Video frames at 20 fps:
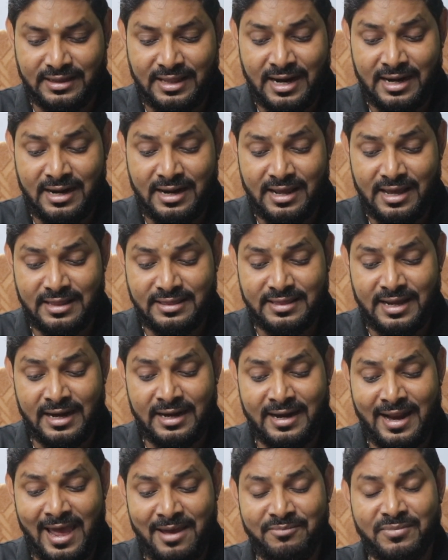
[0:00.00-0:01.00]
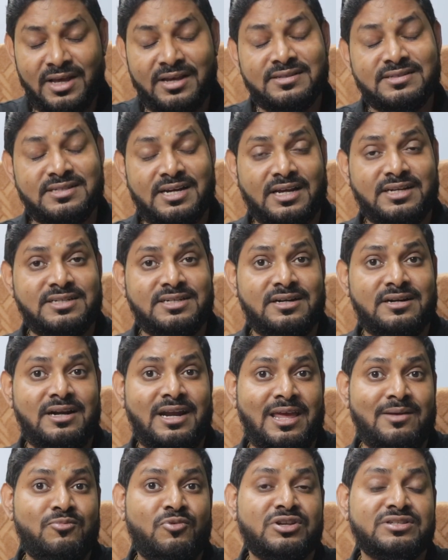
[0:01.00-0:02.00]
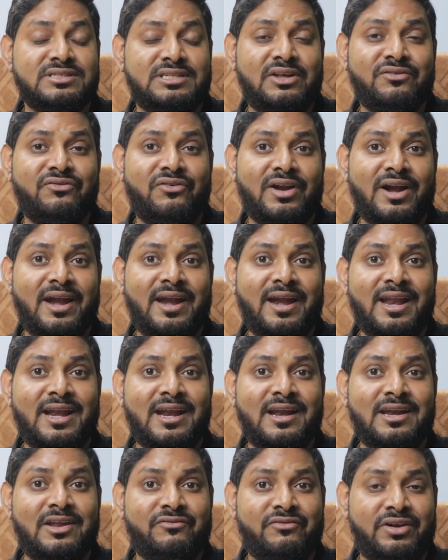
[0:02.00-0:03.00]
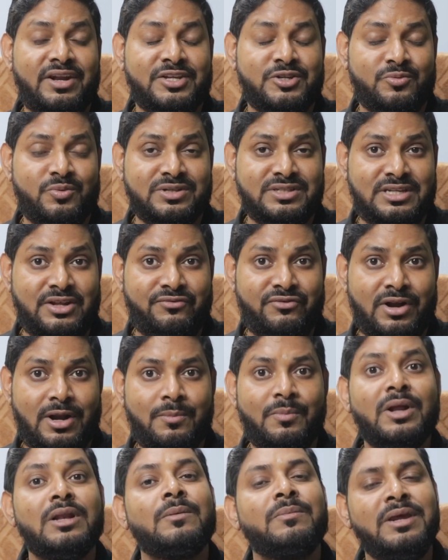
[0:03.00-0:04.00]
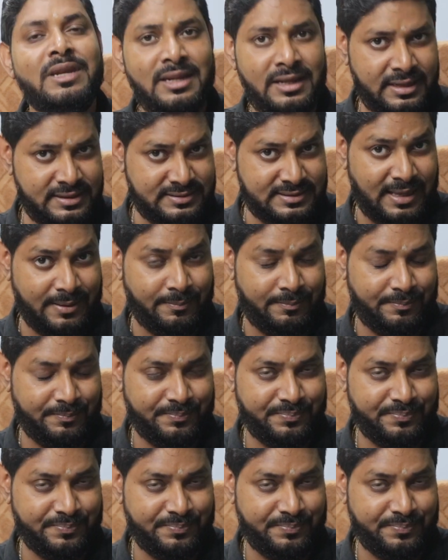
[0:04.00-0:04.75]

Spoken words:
That time the structure name was different and the definition was different, but the meaning is same.